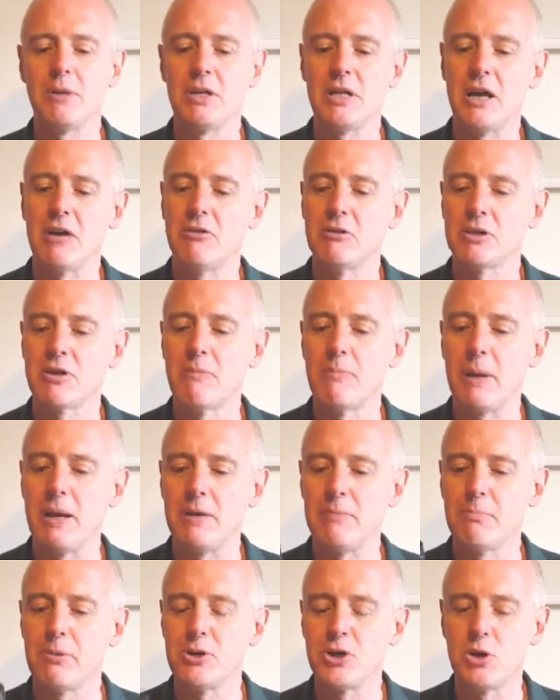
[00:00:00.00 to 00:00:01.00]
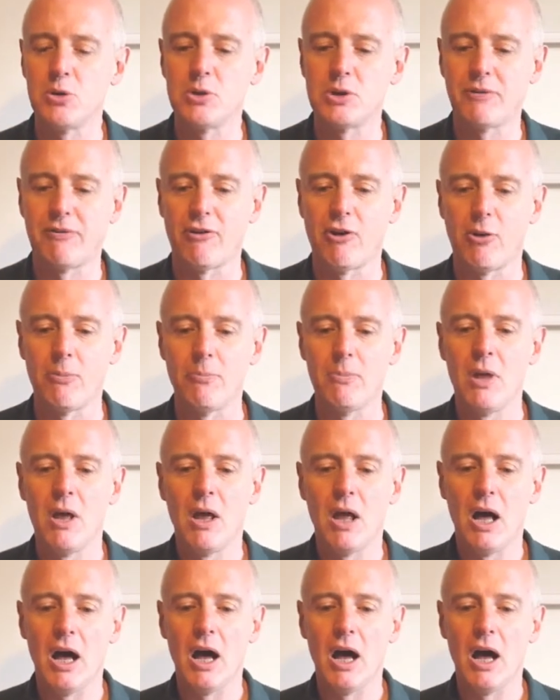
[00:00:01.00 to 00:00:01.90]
Madeiras have been produced from